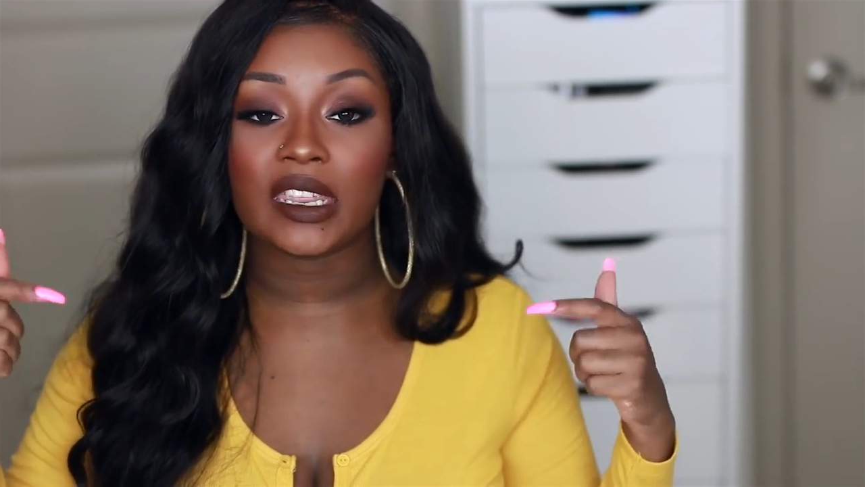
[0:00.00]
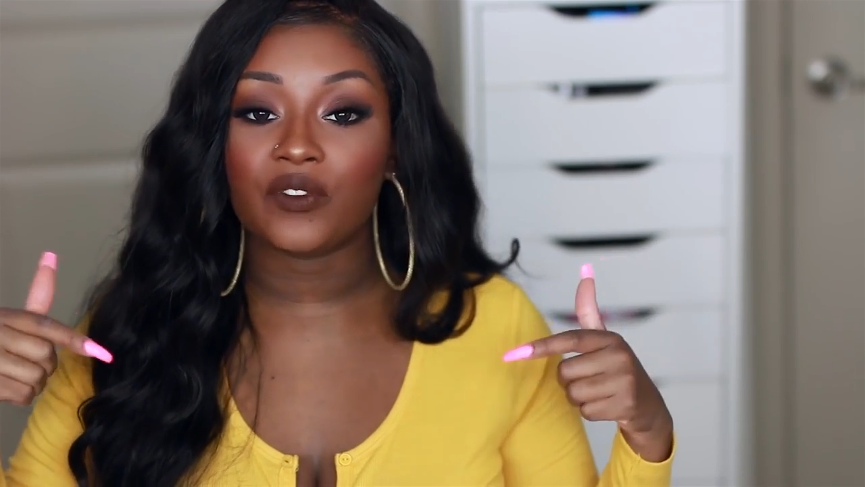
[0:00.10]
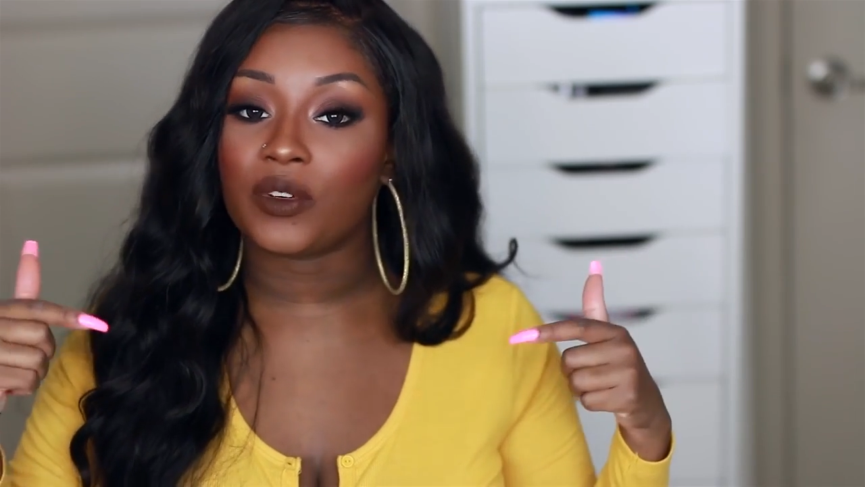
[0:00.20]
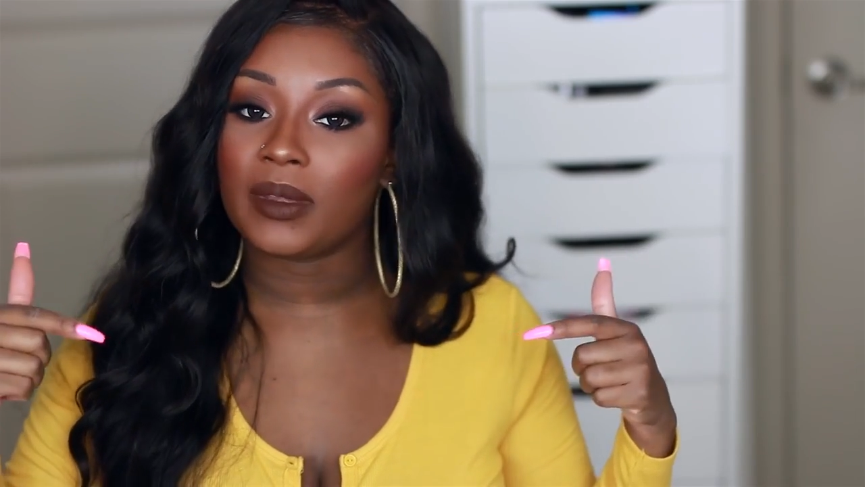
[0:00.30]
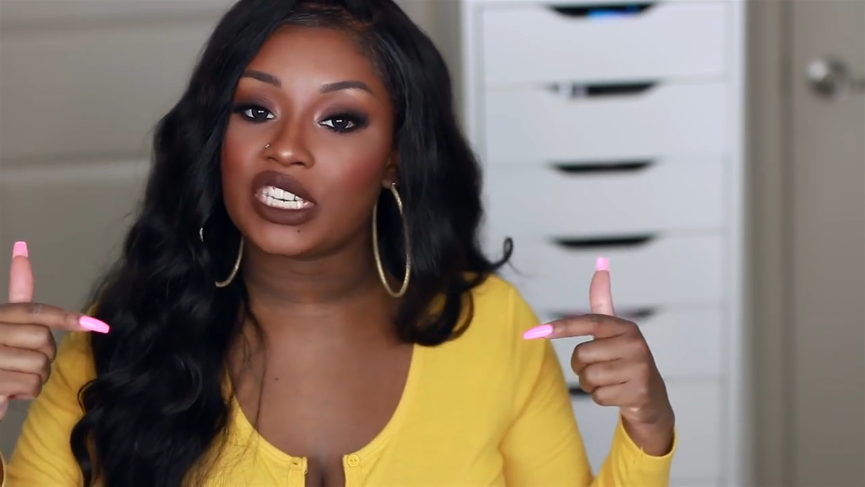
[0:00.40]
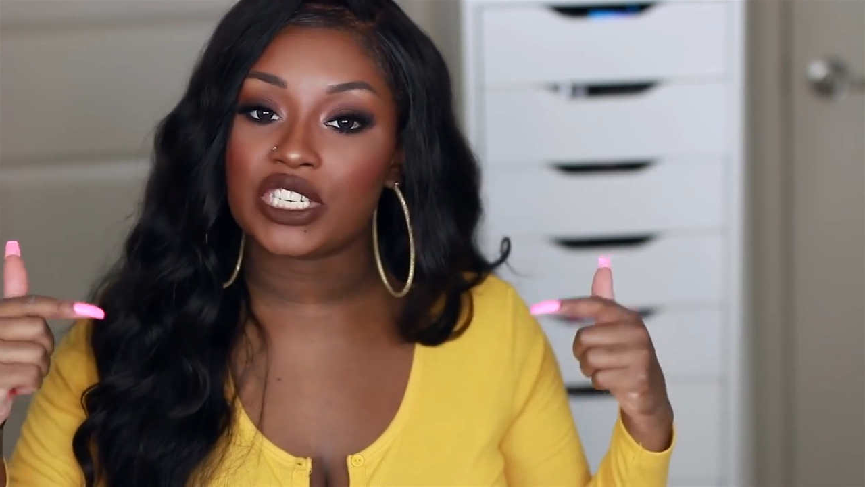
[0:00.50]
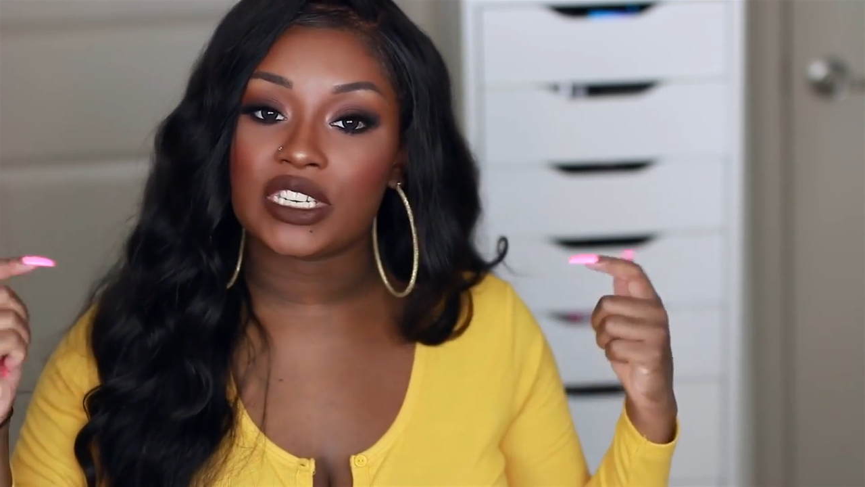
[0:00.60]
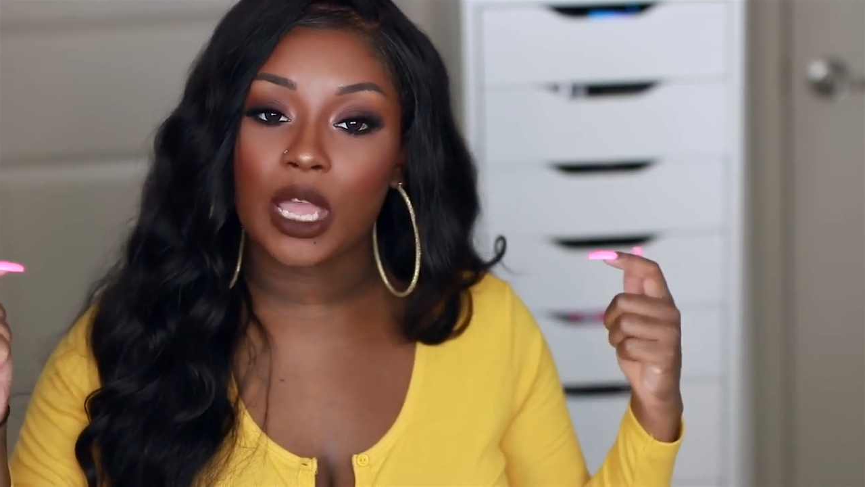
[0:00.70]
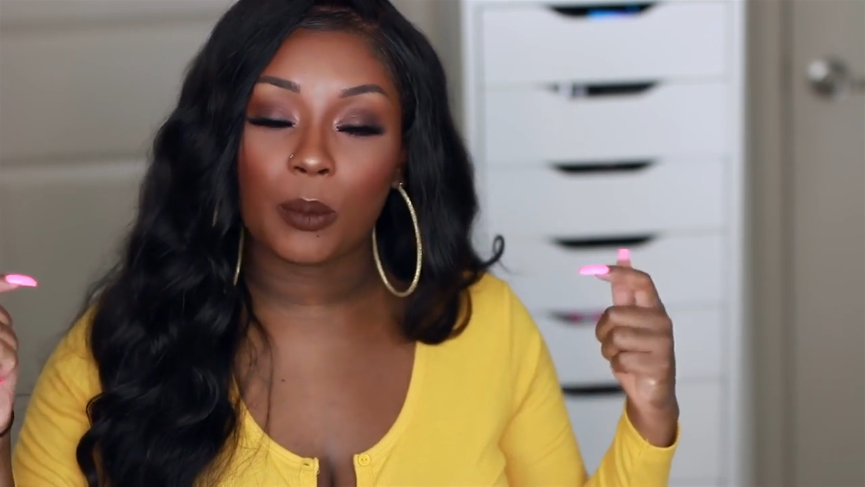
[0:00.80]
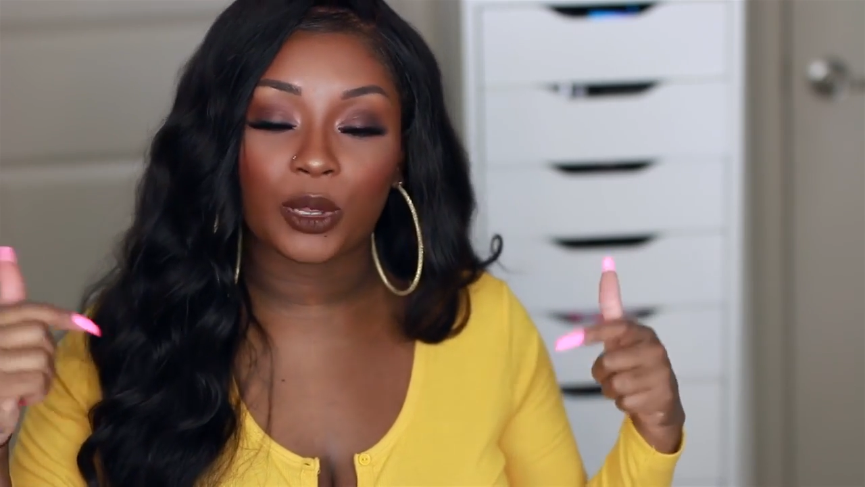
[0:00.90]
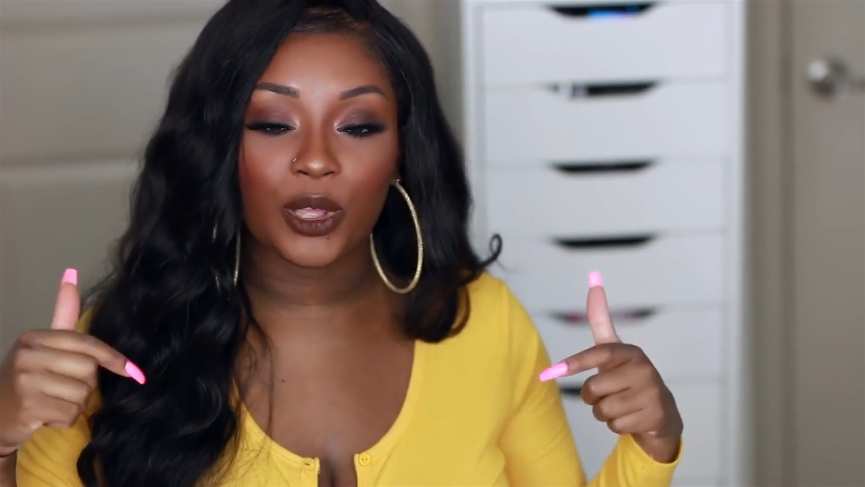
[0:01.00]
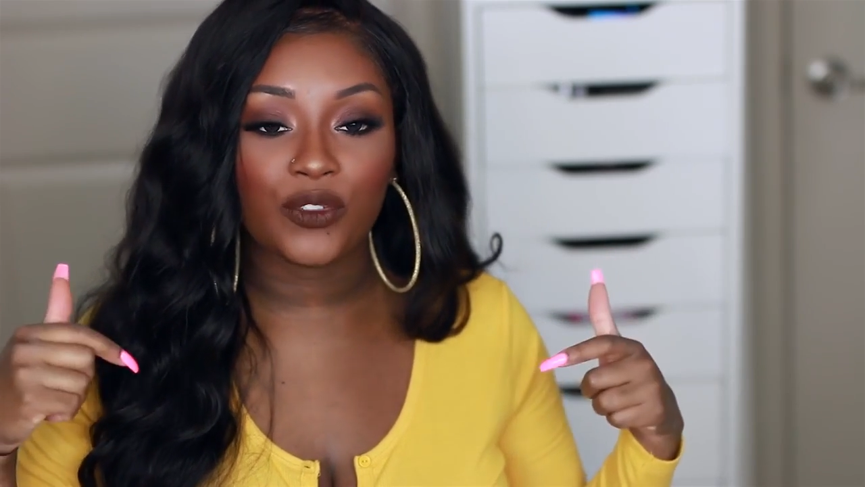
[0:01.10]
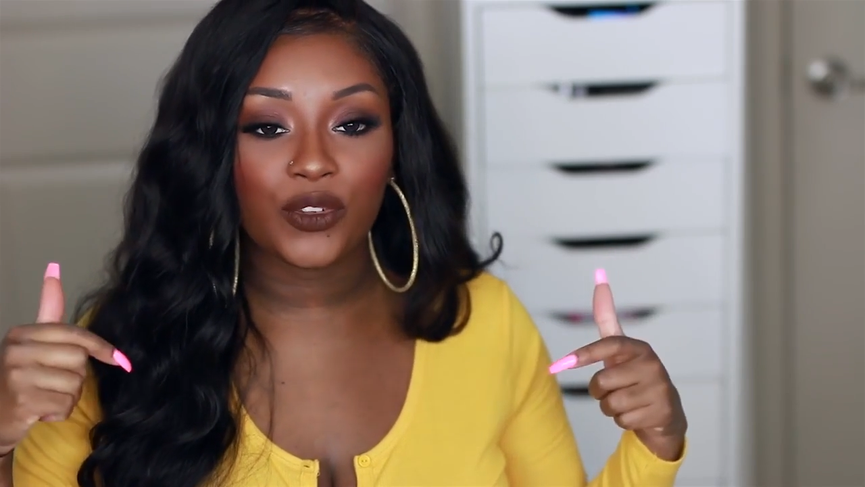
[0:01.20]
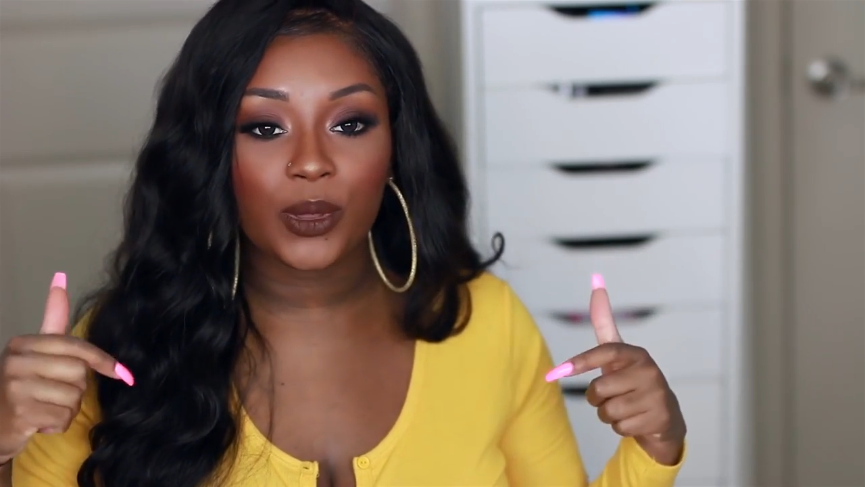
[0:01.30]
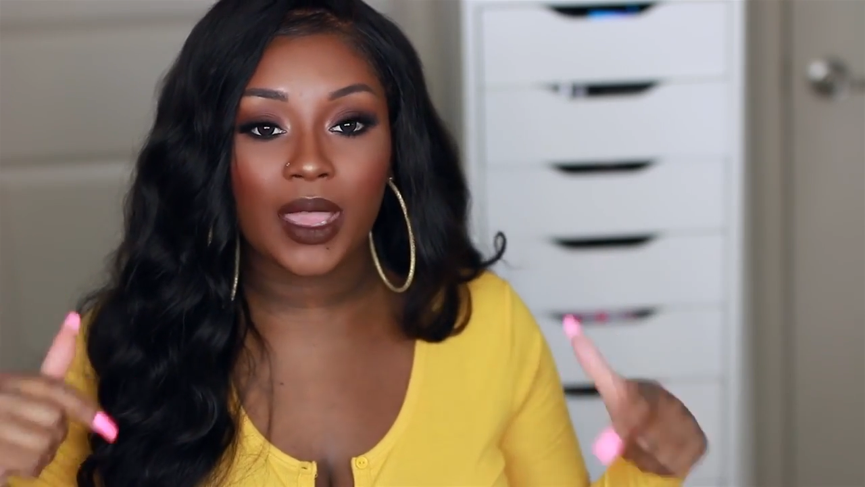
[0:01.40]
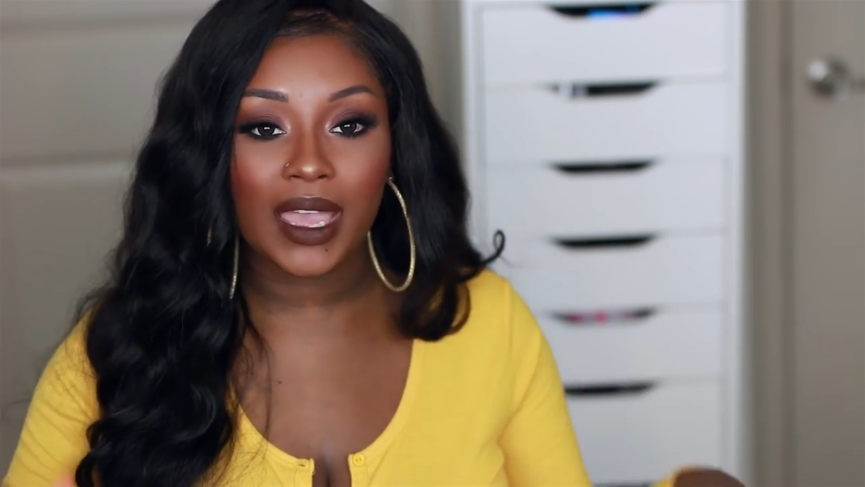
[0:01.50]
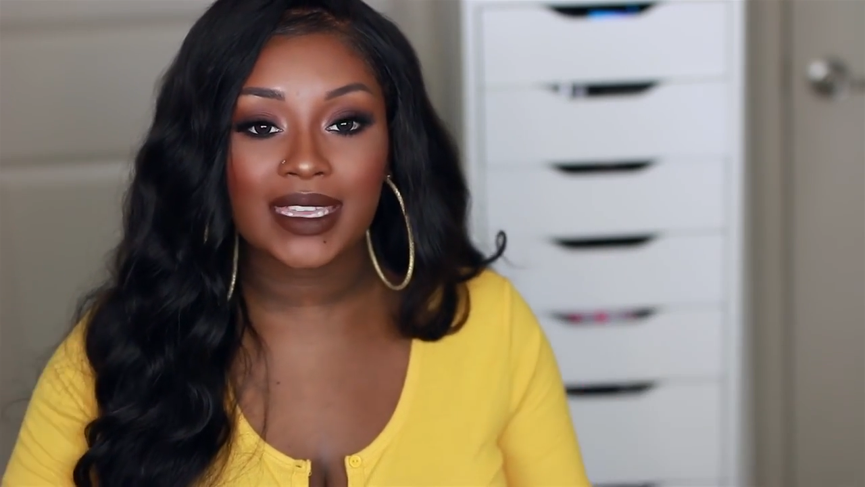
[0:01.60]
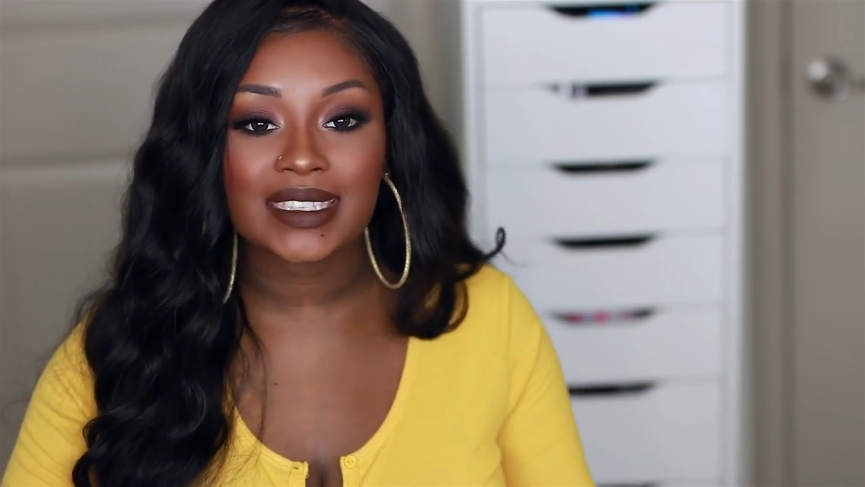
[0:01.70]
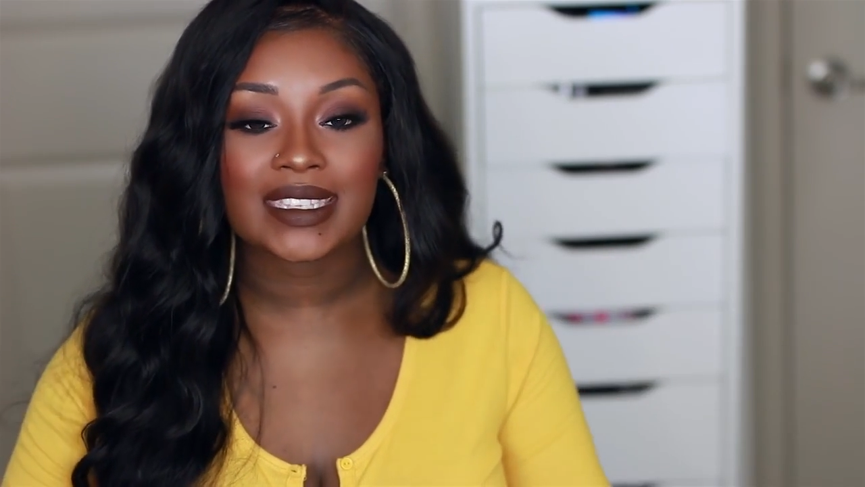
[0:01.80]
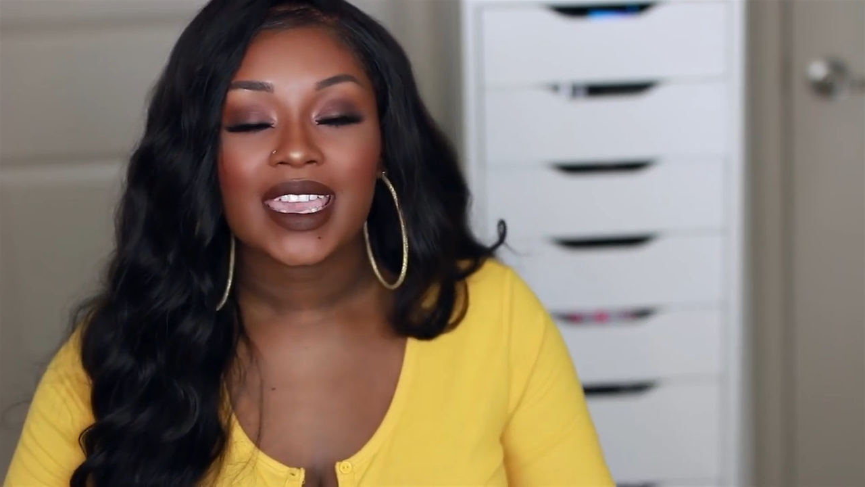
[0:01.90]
information down below for you guys.